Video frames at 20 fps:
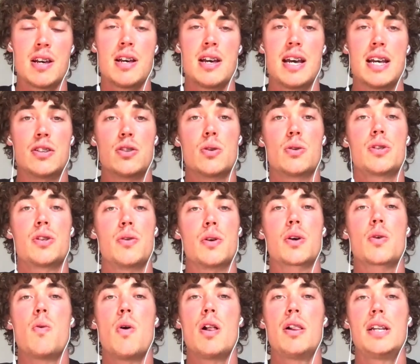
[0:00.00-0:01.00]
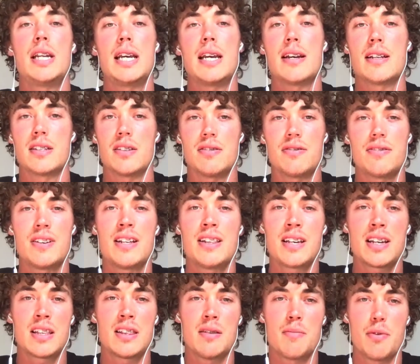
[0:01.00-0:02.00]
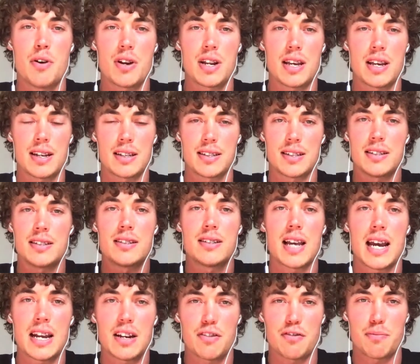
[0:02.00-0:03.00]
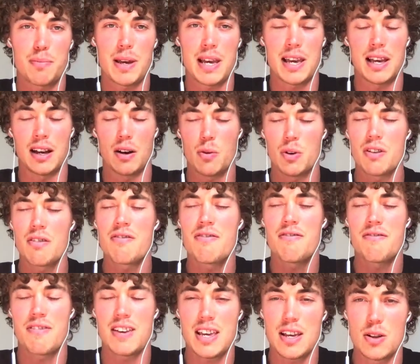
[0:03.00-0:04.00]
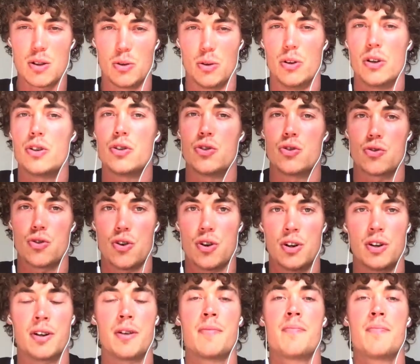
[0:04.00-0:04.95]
It's also a quality. It's a feeling in the body. It's a state of being. I want to feel strong.